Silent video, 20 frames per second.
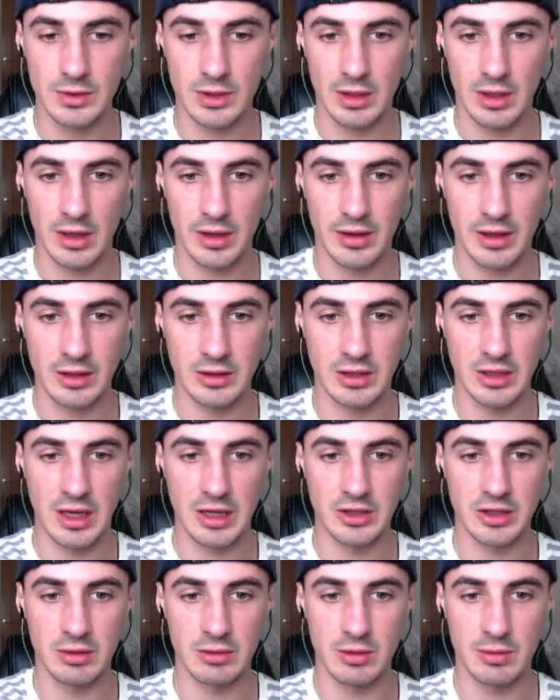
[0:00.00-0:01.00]
So yeah, I think she
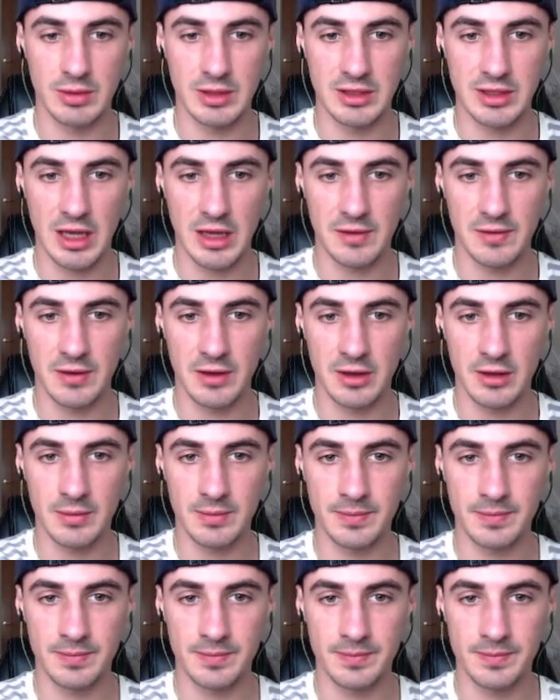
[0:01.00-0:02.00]
actually would be safe here.